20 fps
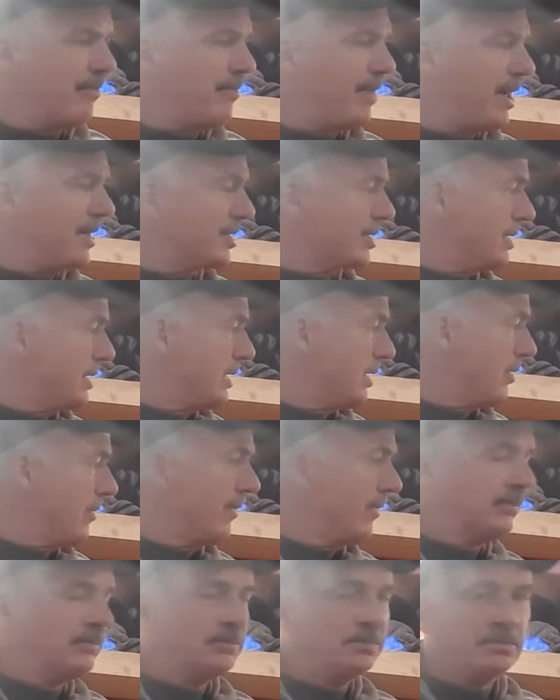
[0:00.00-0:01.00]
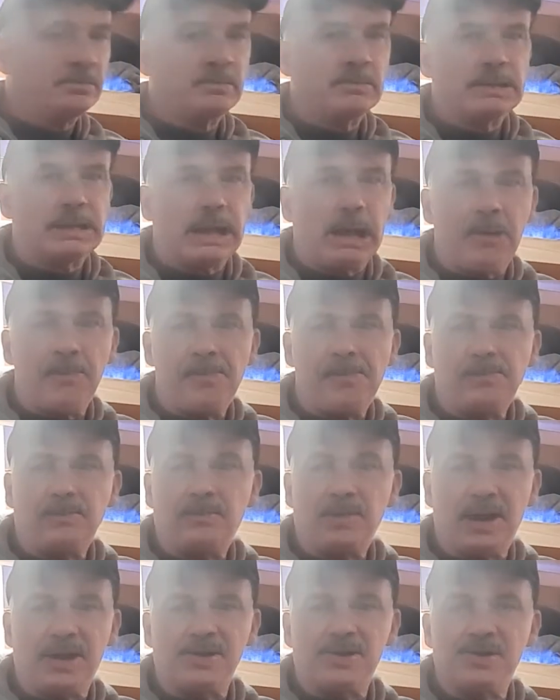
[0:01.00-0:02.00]
mess in here. Yeah
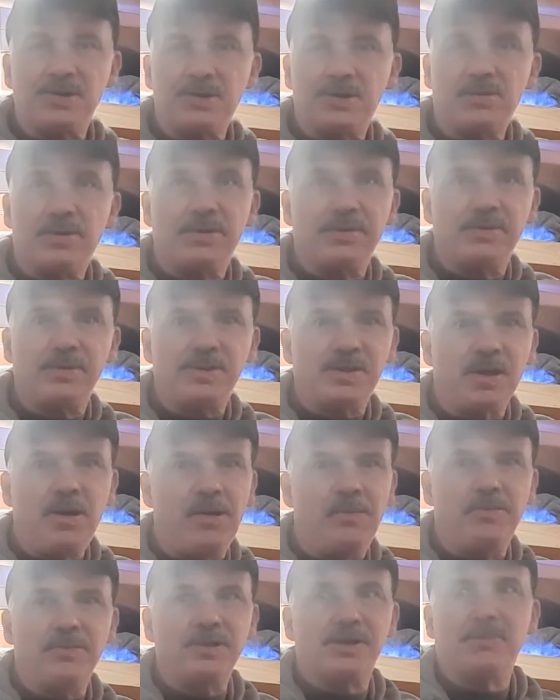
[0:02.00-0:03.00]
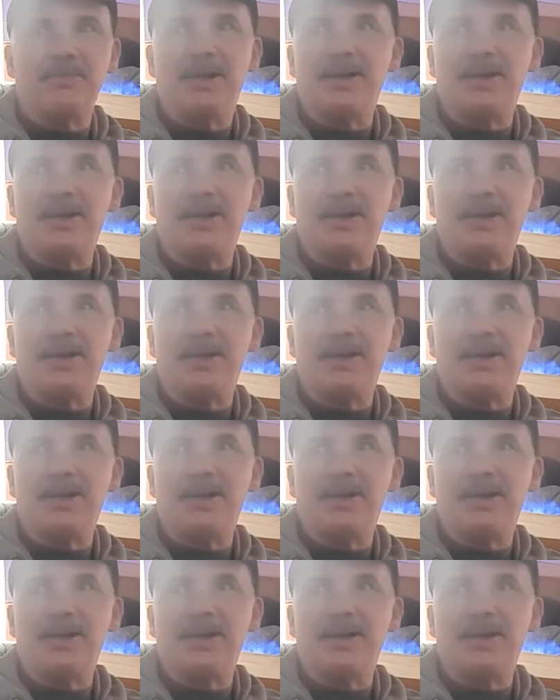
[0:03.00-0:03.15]
as usual. It's always a